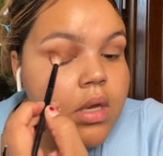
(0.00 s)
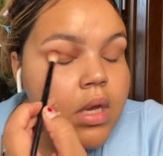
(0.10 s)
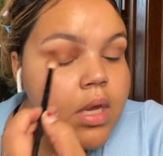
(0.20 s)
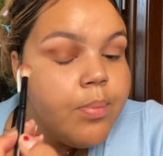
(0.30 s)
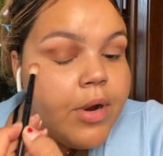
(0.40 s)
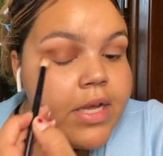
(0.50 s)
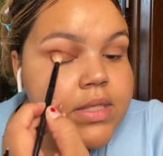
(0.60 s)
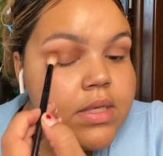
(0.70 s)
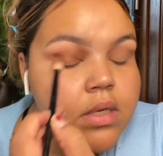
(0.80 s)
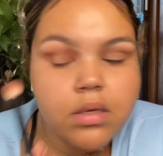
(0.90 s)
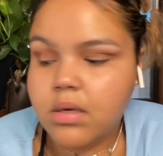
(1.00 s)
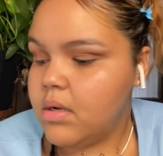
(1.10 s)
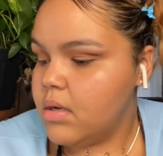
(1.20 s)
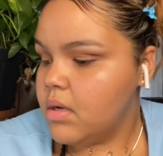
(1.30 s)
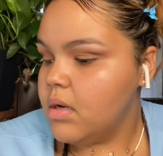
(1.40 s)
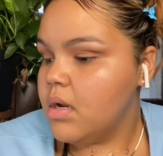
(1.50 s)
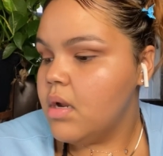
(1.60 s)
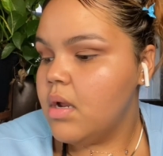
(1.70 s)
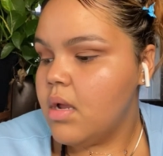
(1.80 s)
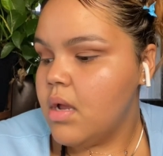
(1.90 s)
in Branson.
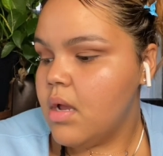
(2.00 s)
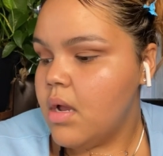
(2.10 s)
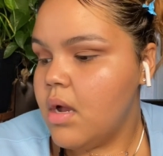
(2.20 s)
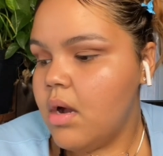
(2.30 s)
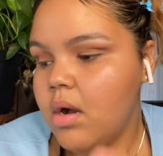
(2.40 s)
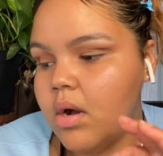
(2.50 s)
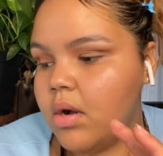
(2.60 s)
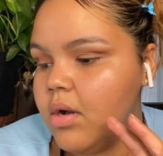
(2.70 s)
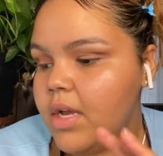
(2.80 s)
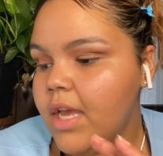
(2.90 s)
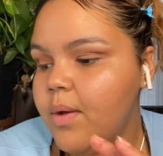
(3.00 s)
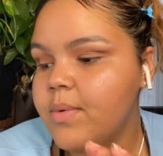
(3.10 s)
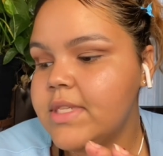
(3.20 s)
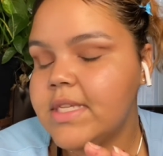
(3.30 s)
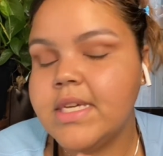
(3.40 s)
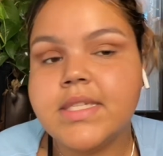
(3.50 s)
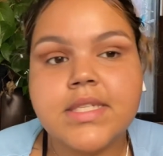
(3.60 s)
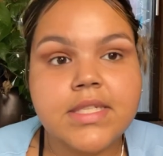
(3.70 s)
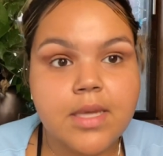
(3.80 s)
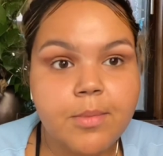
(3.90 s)
Oh, it was like
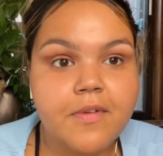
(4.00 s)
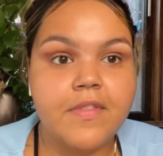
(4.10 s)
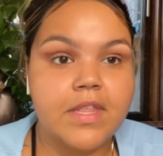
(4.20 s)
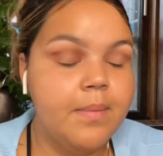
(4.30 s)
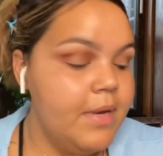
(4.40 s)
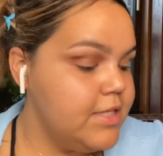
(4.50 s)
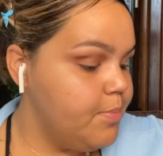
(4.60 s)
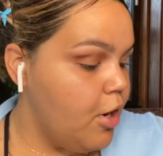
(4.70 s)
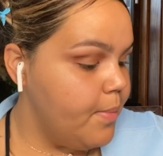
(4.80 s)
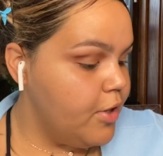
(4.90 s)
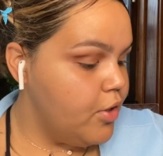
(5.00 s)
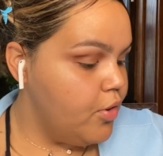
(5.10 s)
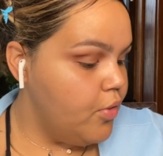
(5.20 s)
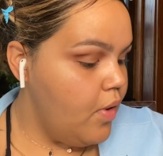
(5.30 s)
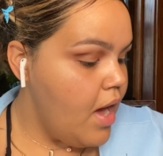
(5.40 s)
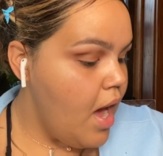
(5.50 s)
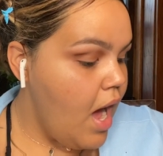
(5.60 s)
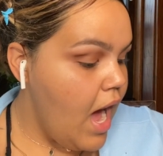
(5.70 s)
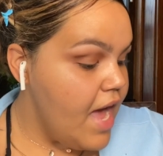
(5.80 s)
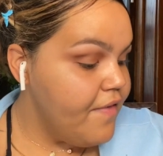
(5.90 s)
some of the best barbecue
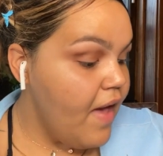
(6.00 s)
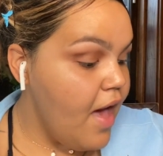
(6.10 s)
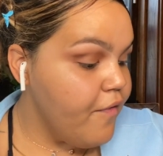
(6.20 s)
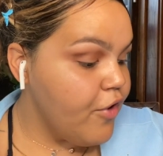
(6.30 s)
I've ever